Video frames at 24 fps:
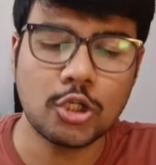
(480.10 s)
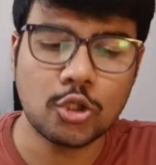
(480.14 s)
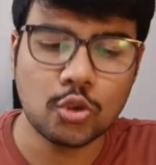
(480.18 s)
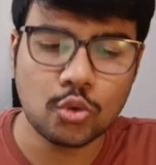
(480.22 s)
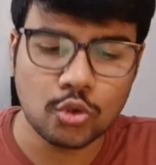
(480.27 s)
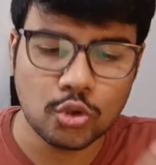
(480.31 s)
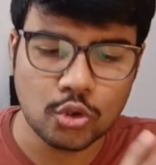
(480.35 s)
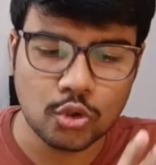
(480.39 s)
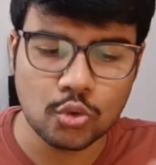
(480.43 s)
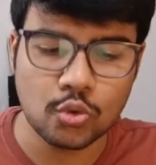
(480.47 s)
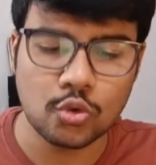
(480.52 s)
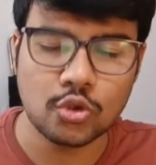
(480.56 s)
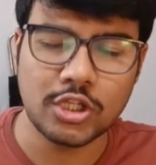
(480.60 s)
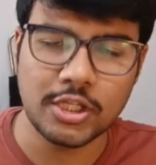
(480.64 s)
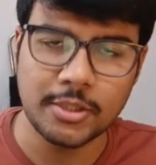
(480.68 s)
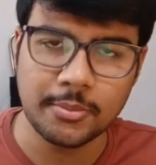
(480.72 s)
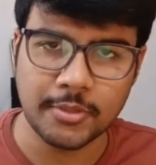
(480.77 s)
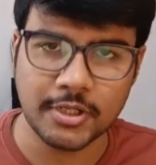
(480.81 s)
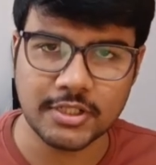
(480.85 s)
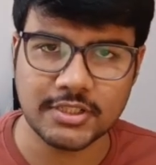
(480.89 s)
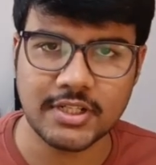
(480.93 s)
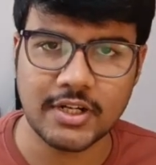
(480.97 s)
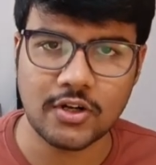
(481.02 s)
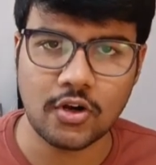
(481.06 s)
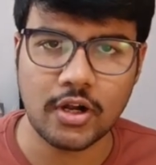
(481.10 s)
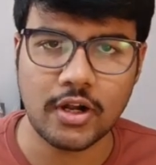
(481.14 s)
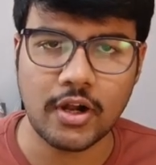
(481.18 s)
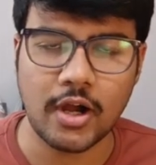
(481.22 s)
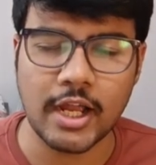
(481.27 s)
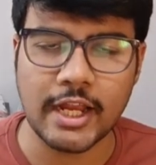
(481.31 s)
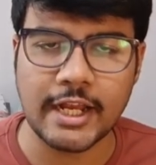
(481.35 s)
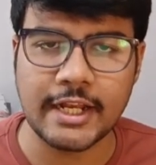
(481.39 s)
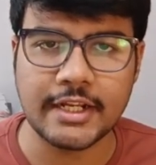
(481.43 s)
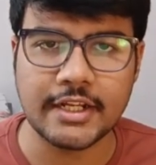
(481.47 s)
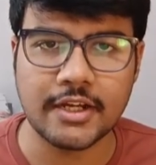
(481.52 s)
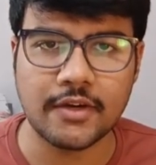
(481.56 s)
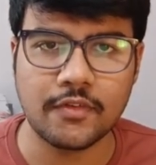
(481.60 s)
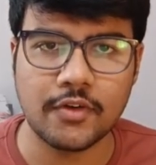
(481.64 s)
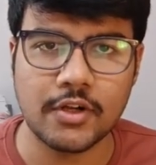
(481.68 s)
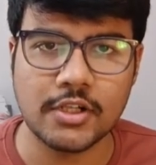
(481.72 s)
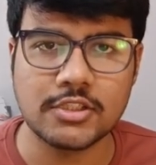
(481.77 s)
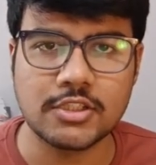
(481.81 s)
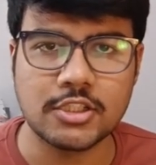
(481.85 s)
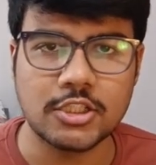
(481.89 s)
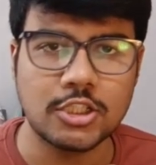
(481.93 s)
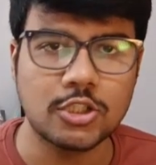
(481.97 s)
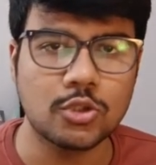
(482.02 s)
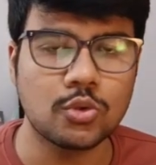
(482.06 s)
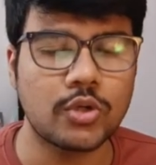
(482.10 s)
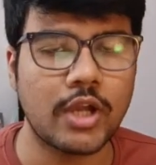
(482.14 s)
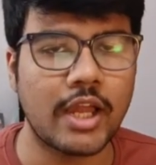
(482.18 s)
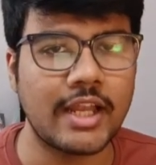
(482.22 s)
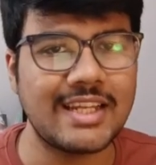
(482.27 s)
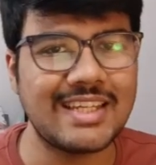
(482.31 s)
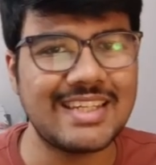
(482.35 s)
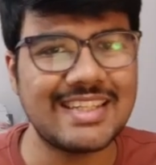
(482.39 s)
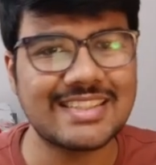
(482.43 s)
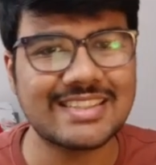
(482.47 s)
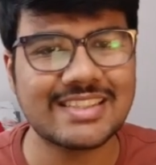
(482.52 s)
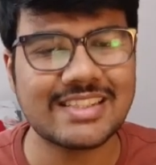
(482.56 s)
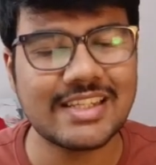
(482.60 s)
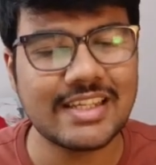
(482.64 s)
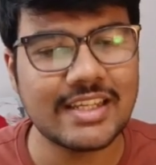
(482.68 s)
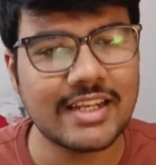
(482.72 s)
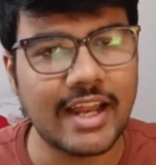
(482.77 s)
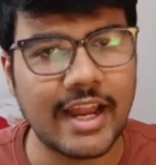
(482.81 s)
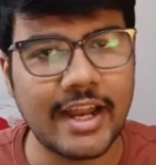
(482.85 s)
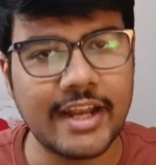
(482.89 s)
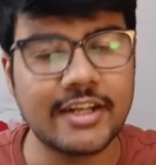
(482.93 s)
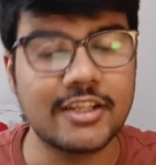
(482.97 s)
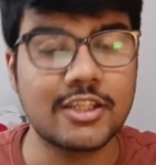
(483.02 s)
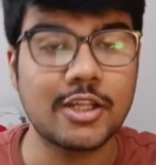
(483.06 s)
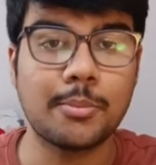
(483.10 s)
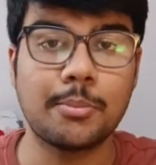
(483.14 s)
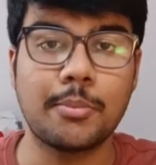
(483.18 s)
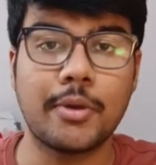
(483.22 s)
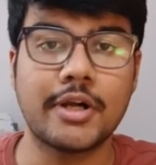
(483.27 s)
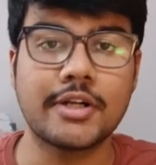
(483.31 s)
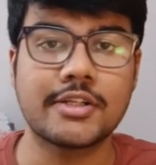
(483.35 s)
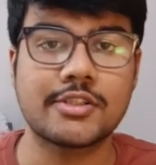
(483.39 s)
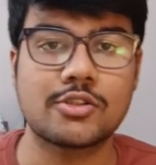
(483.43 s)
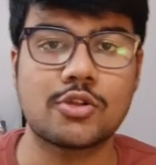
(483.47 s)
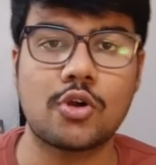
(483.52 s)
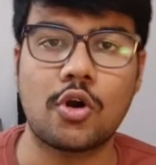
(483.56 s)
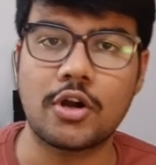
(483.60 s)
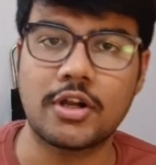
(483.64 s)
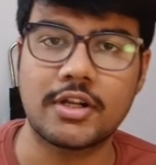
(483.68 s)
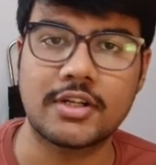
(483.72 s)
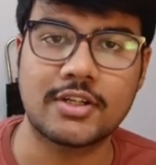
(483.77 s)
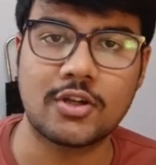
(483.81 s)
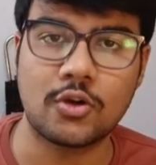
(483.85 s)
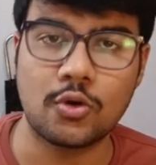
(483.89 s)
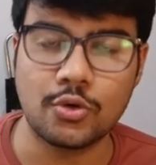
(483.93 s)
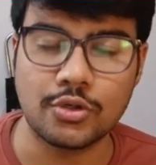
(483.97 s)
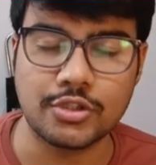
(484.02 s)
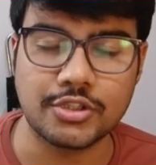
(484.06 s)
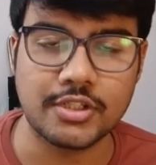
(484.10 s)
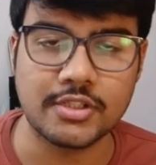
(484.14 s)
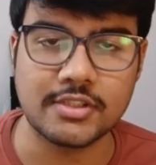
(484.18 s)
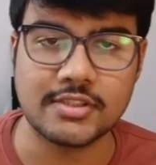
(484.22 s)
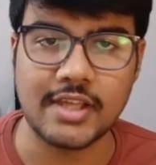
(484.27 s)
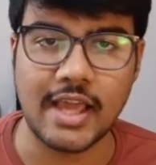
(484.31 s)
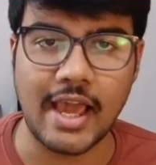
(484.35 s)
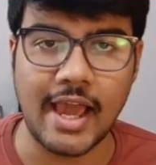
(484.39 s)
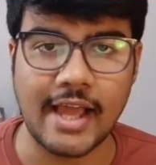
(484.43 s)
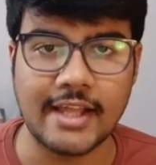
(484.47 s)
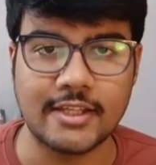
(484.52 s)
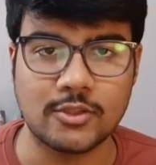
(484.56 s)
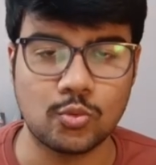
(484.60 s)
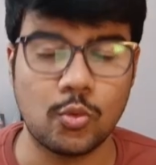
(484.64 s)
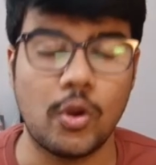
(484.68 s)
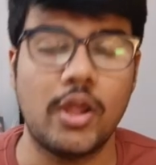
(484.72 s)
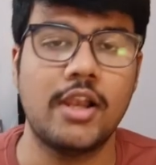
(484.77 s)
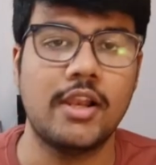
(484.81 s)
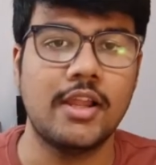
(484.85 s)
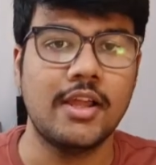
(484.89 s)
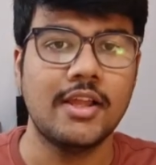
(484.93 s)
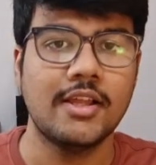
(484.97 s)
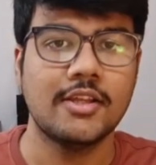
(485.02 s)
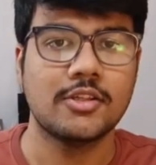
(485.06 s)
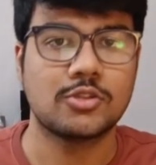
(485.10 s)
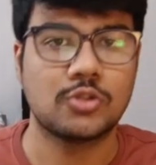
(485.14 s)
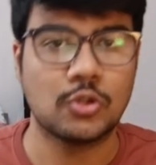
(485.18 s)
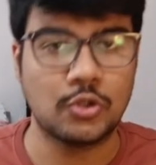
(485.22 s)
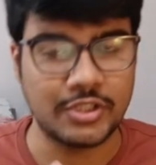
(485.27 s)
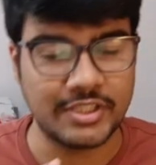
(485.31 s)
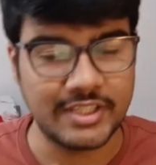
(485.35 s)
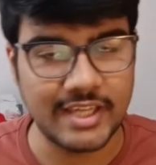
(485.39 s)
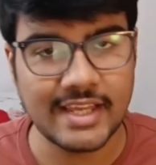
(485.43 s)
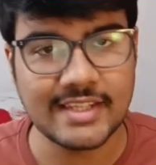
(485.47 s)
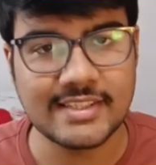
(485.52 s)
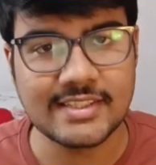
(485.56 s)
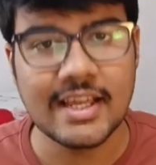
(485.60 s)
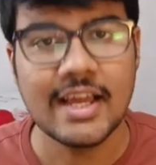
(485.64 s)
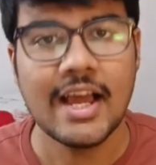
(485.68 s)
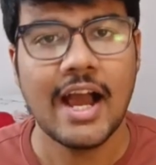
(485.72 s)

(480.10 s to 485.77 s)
to do the merge intervals you can easily write the merge sort questions as well so yes